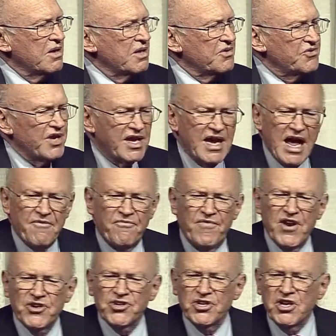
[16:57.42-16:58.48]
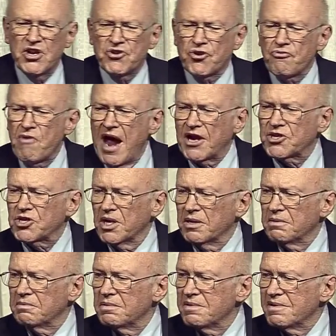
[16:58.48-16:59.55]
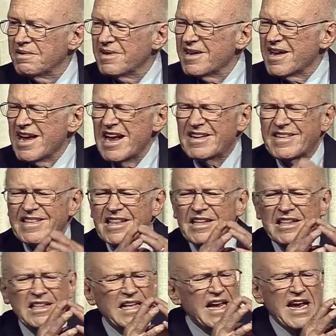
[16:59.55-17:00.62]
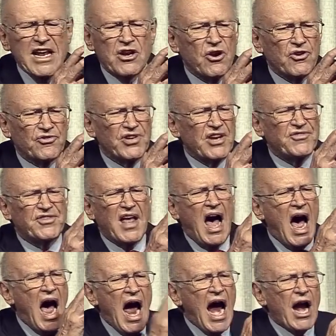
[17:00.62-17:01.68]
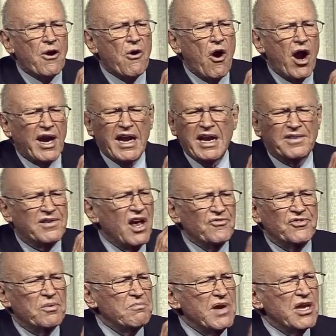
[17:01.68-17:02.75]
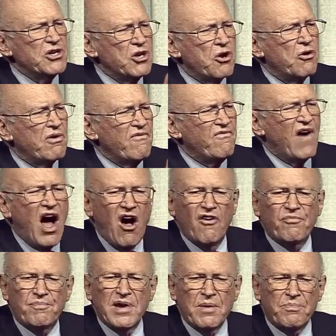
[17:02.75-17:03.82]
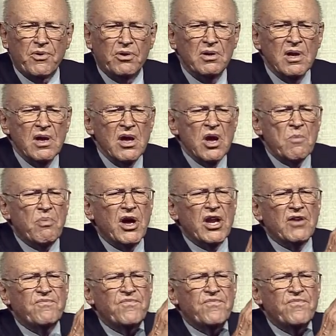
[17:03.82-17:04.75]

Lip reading: to get vision and direction? It's the leaders. It's the hierarchy. It doesn't mean you don't involve people, but if